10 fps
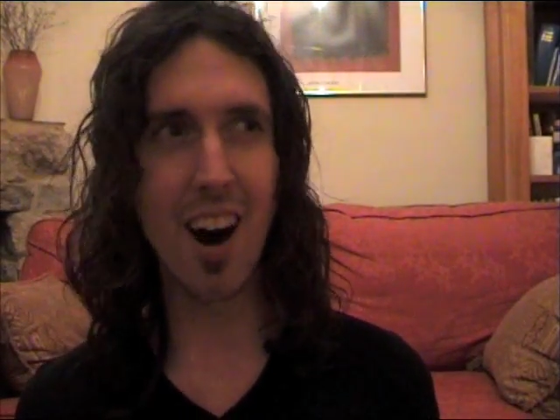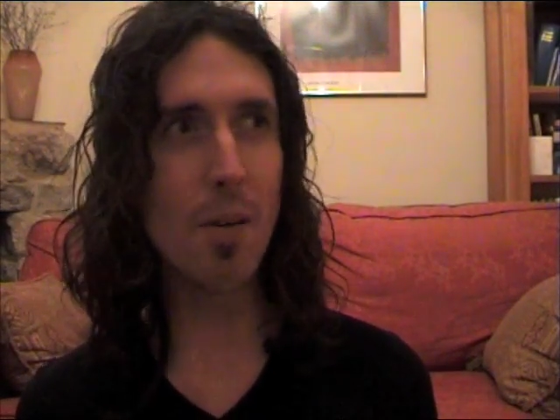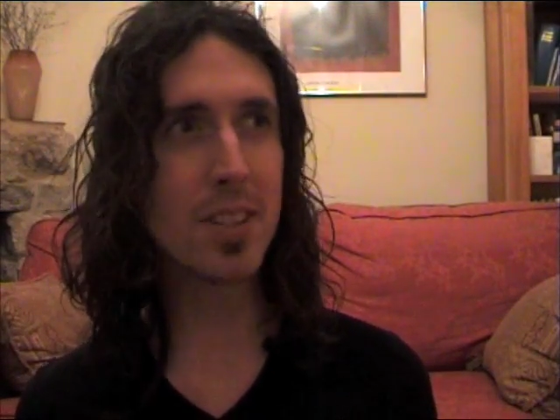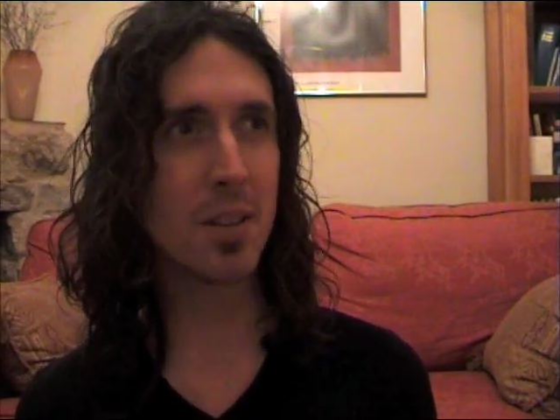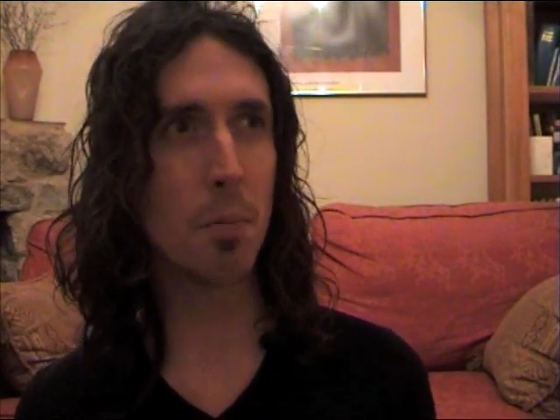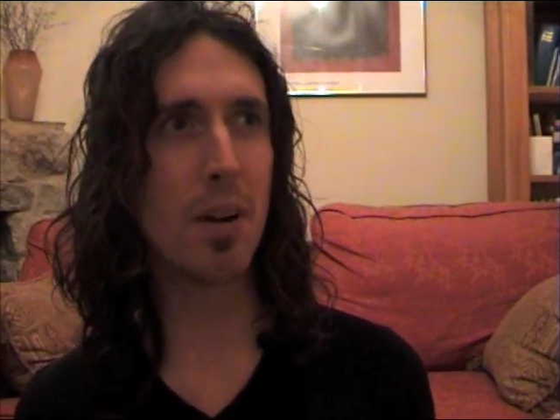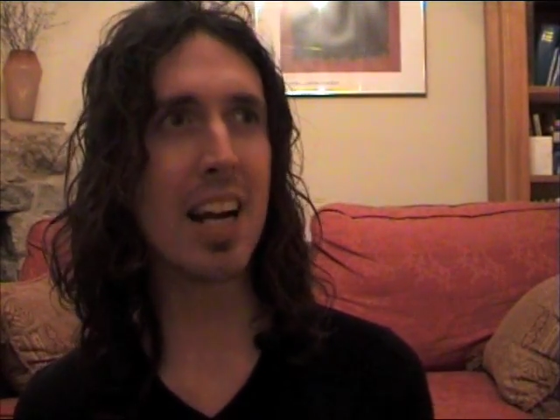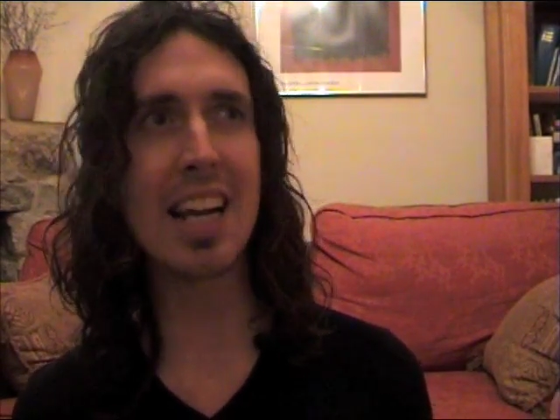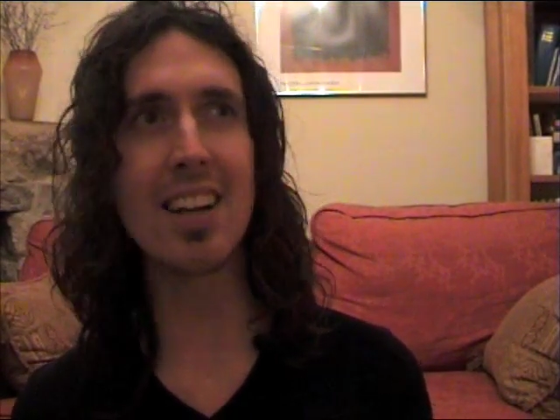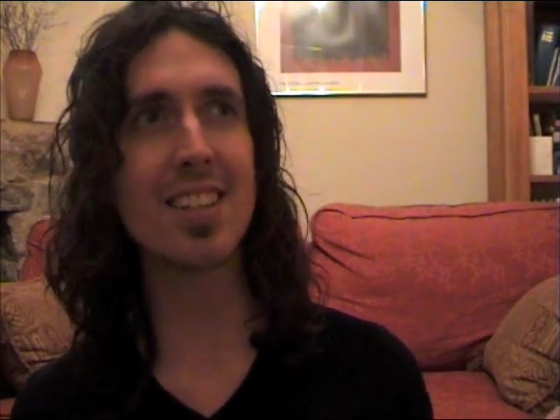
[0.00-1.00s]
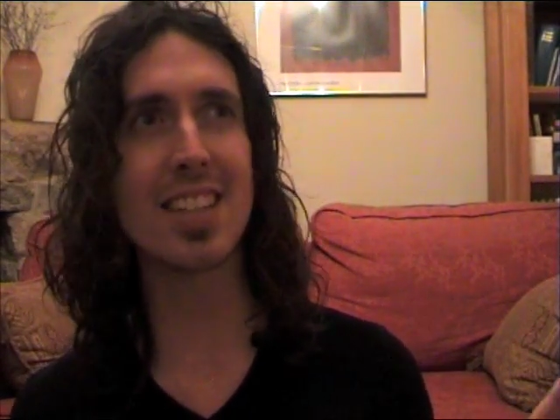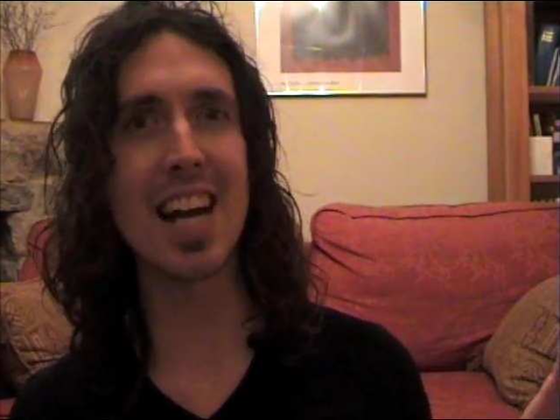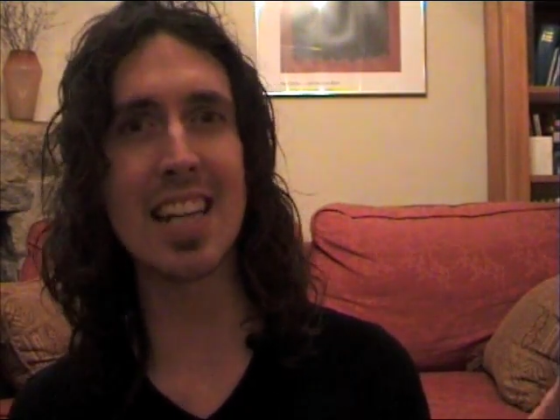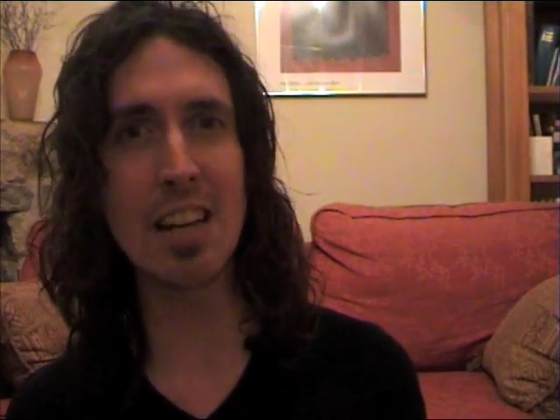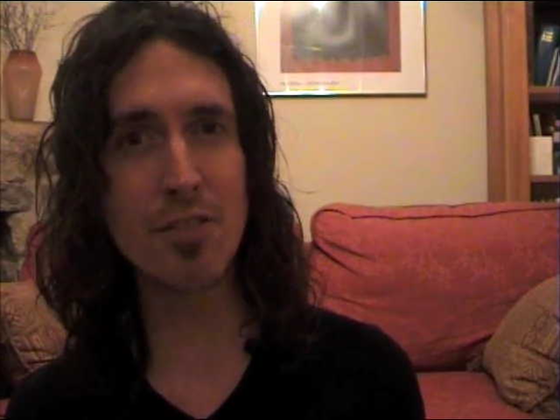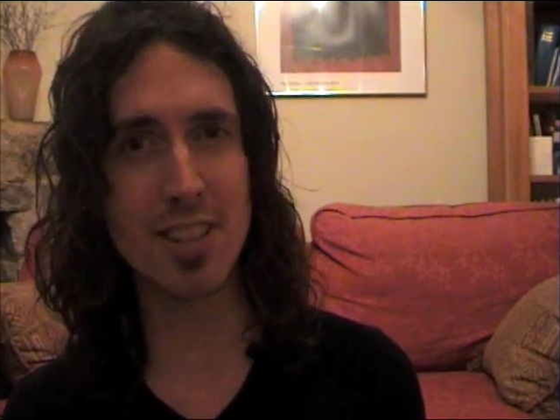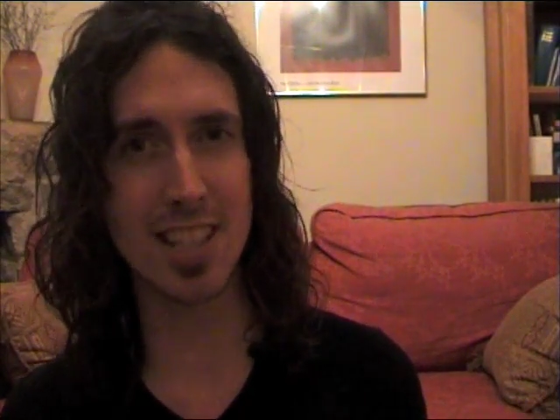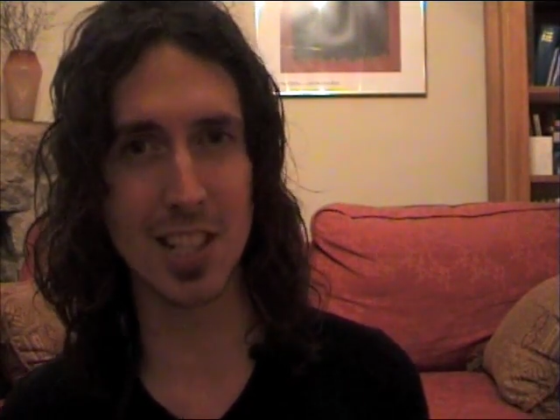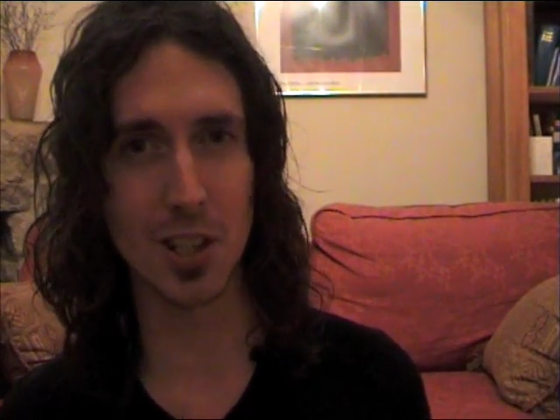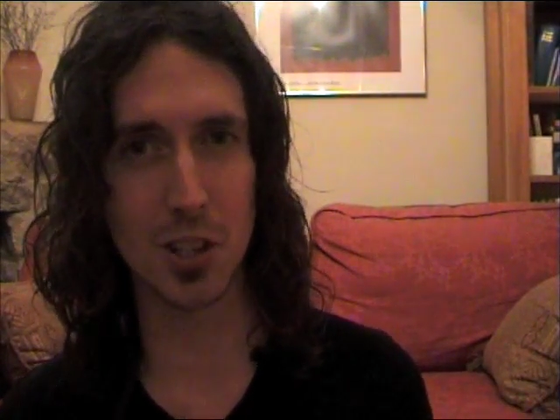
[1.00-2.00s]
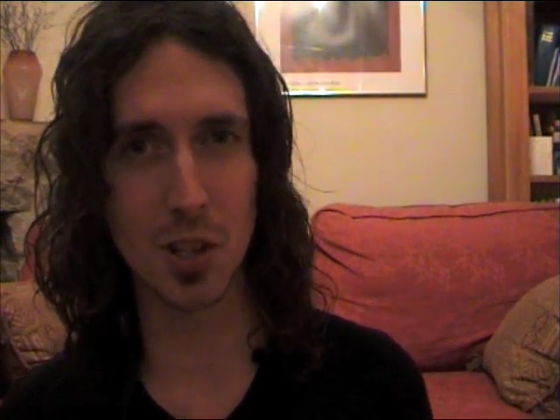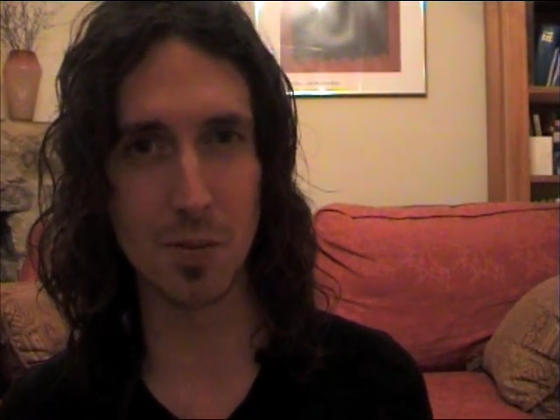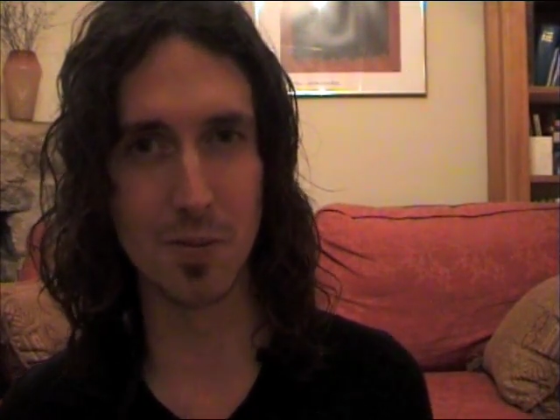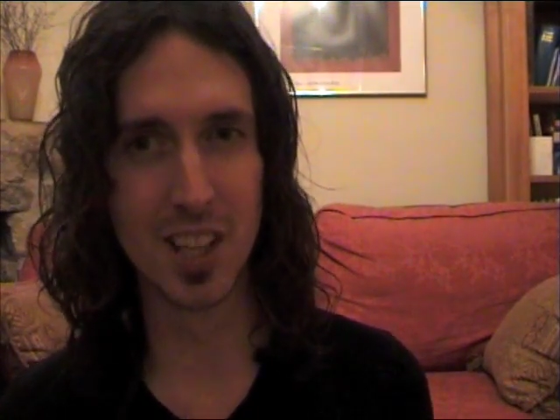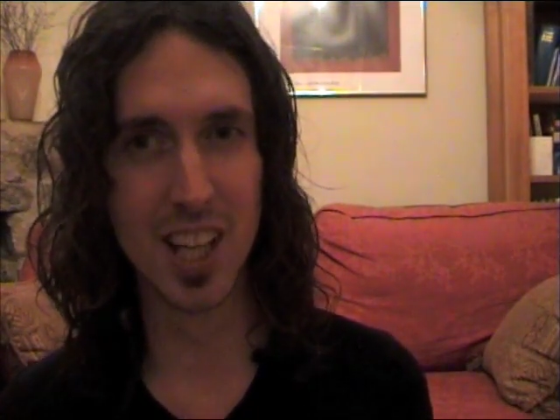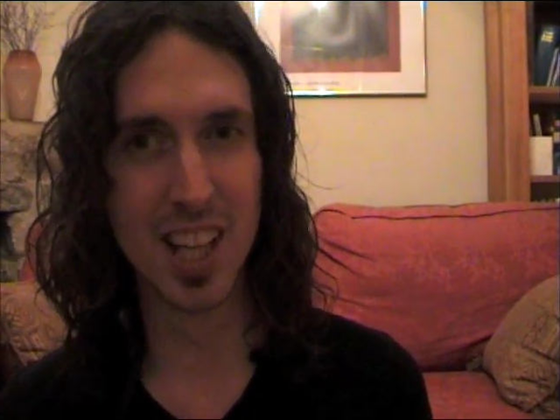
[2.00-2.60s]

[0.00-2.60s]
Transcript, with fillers: I was completely understanding everything.com.